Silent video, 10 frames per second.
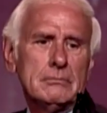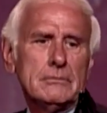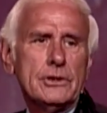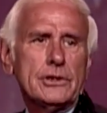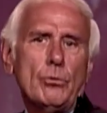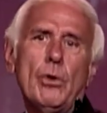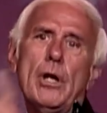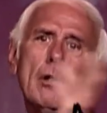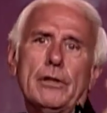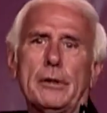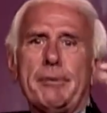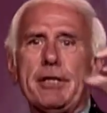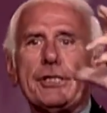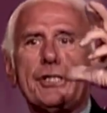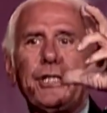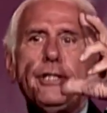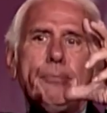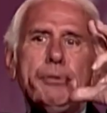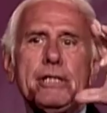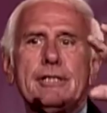You say, well, it'll be the
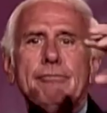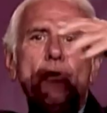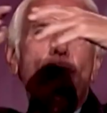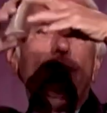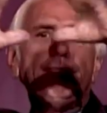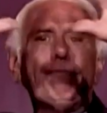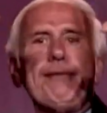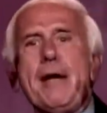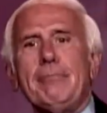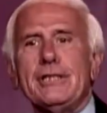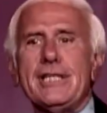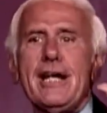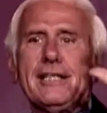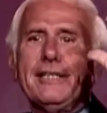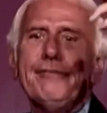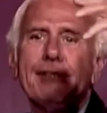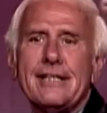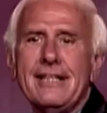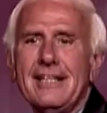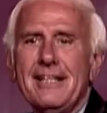centerpiece of all the family's activity